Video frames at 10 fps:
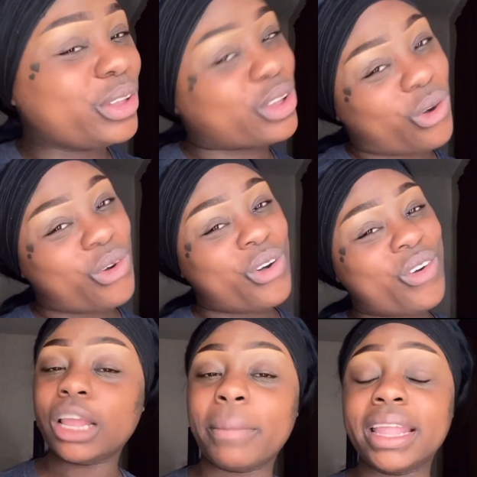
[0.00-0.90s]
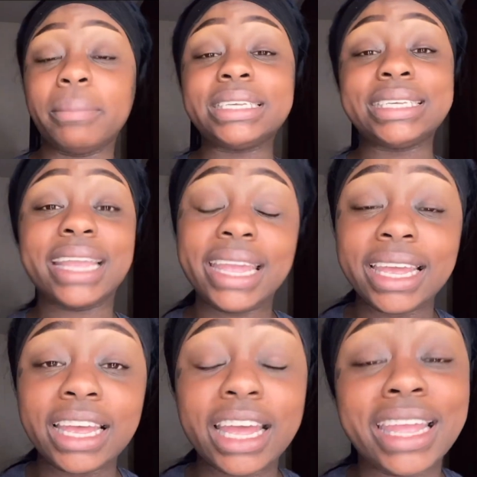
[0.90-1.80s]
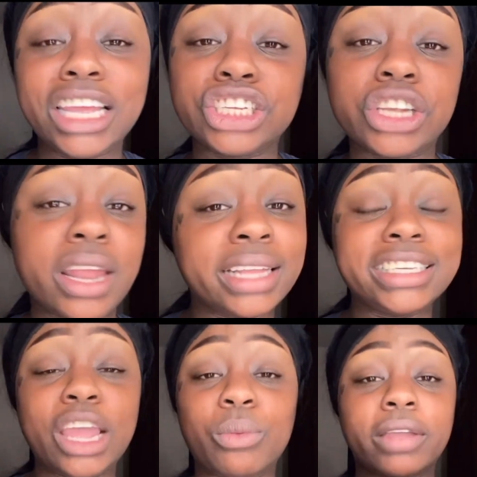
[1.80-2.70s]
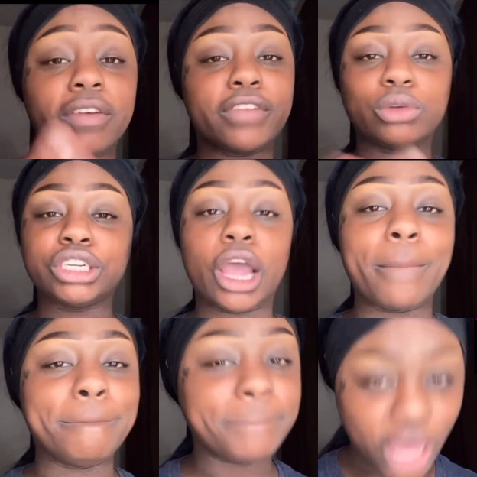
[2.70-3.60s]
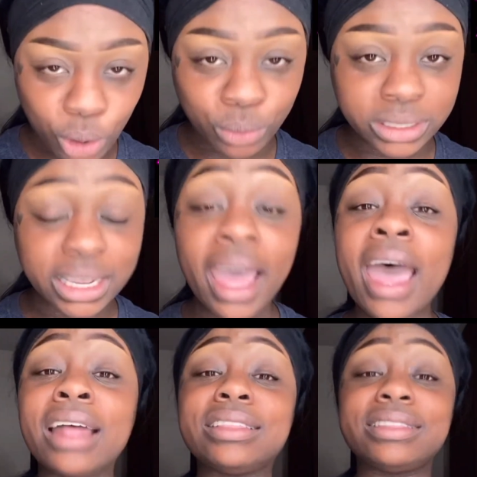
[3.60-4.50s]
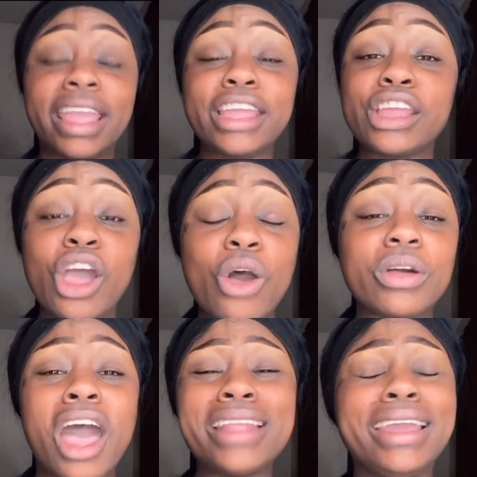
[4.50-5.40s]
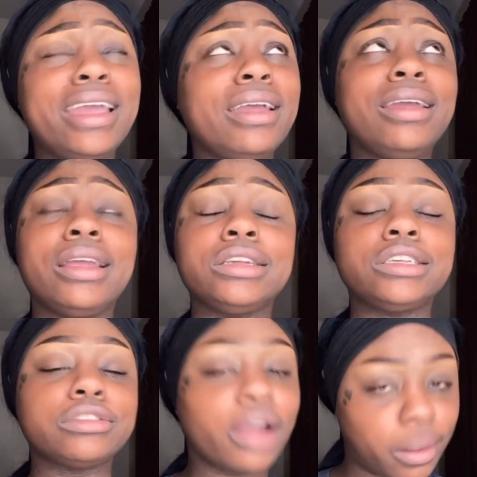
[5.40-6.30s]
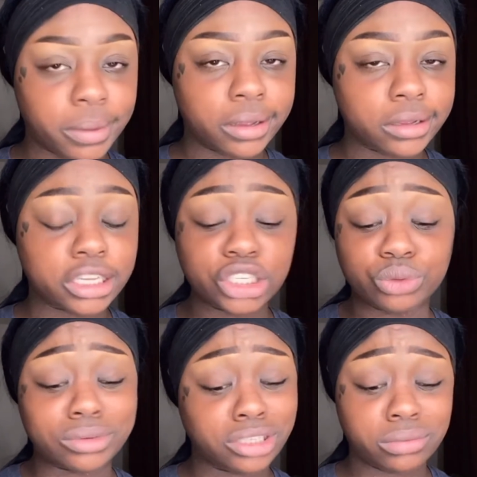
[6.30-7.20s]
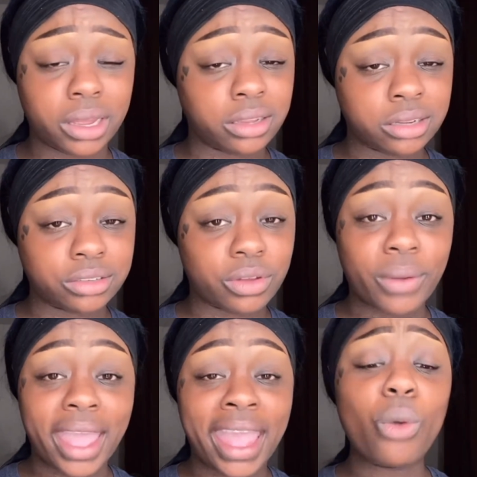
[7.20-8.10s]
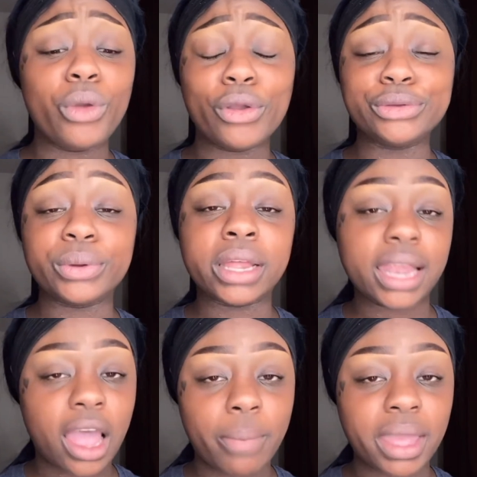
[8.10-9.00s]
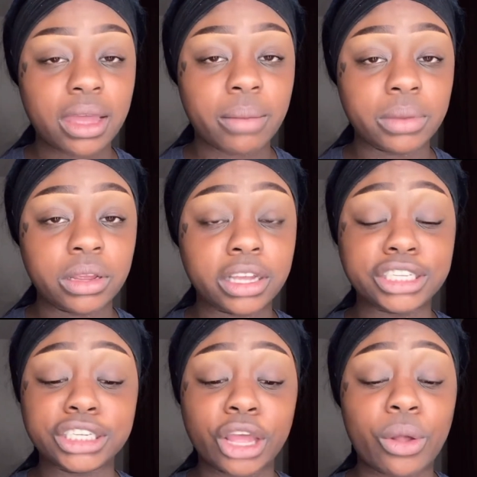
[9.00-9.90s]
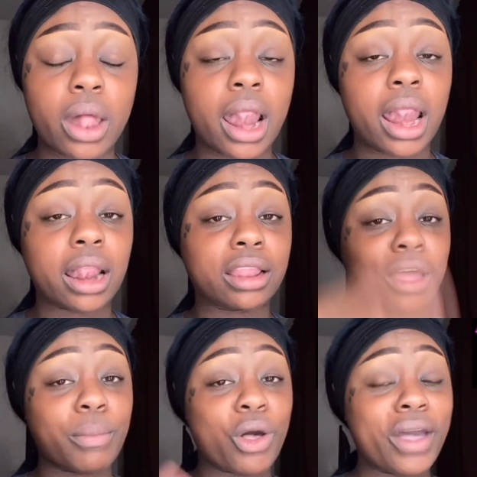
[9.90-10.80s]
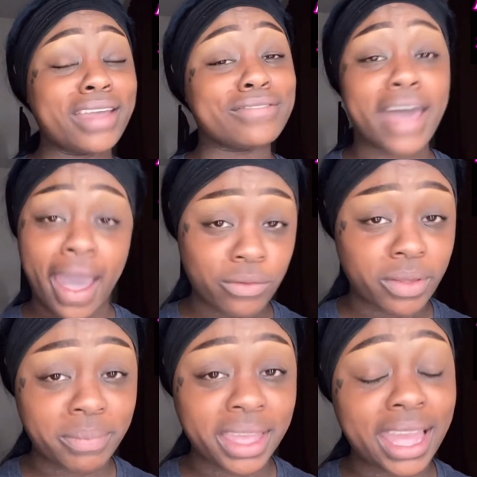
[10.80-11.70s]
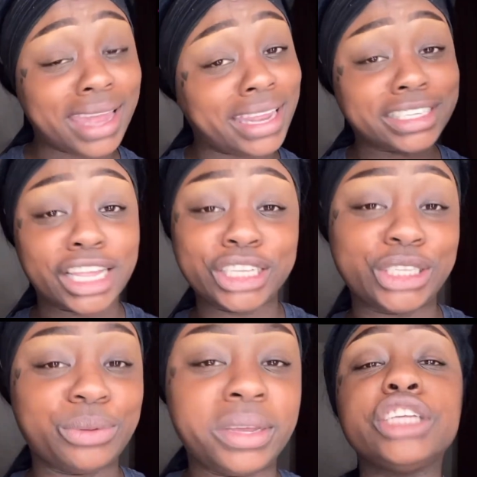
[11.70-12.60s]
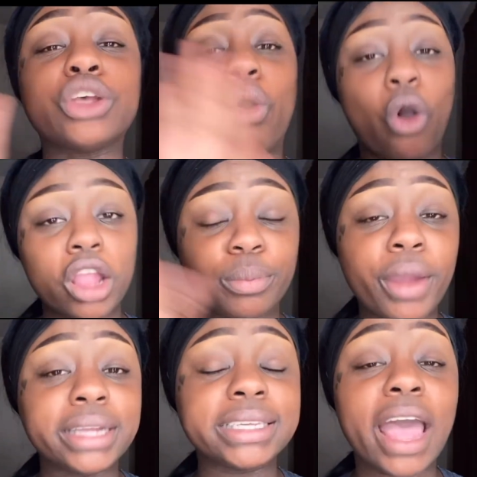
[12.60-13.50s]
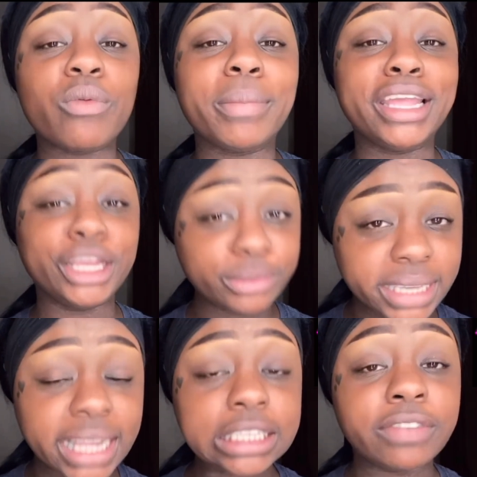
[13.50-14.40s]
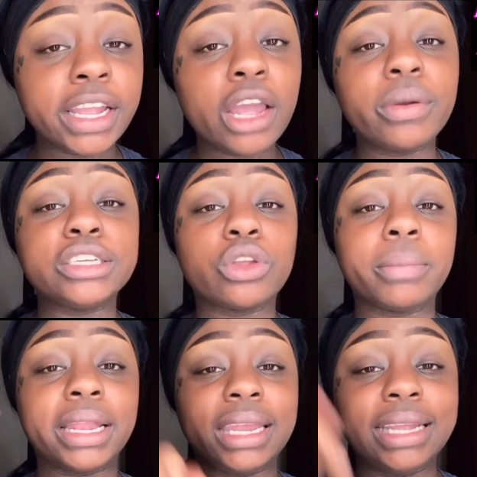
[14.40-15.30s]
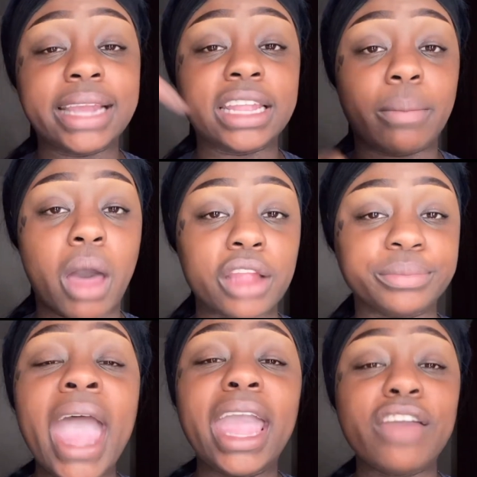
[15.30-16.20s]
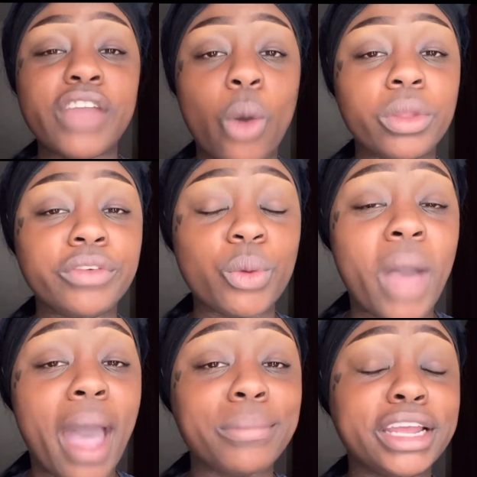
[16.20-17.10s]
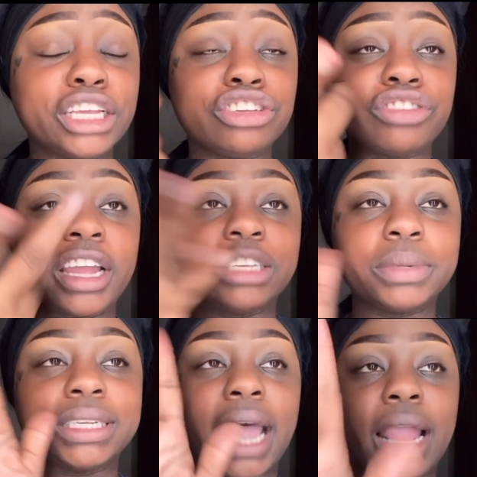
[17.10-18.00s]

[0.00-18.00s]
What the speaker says: y'all. My name is Kia Shalante, whatever floats your boat. Thank y'all. Go ahead and hit the subscribe button, because what you waiting on, okay? We're gonna do a cloud makeup look, so come on and vibe with me and let's get into it. So all the products that I will be using in this video is gonna be linked at the bottom. And if y'all wondering why I'm looking straight, it's because I